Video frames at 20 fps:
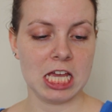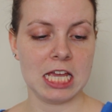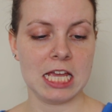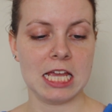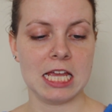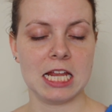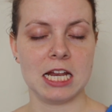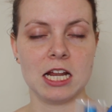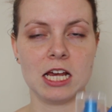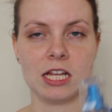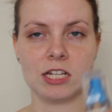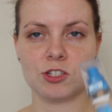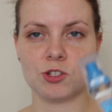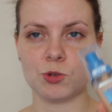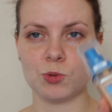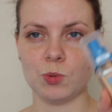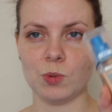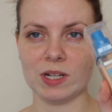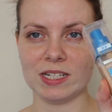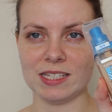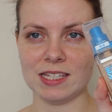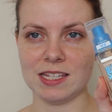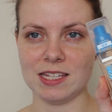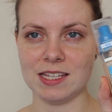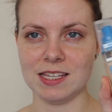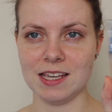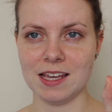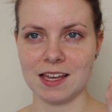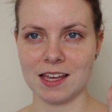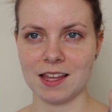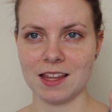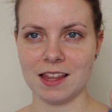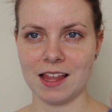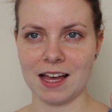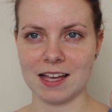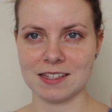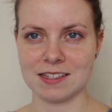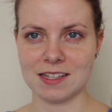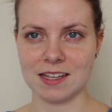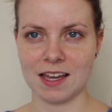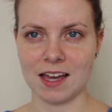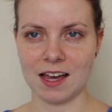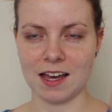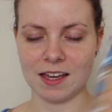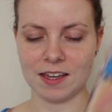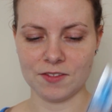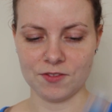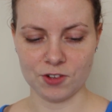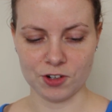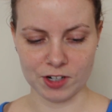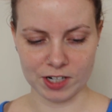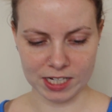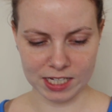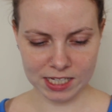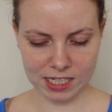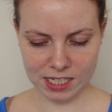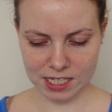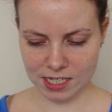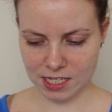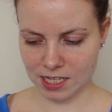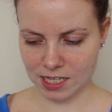in 20 Classic Ivory.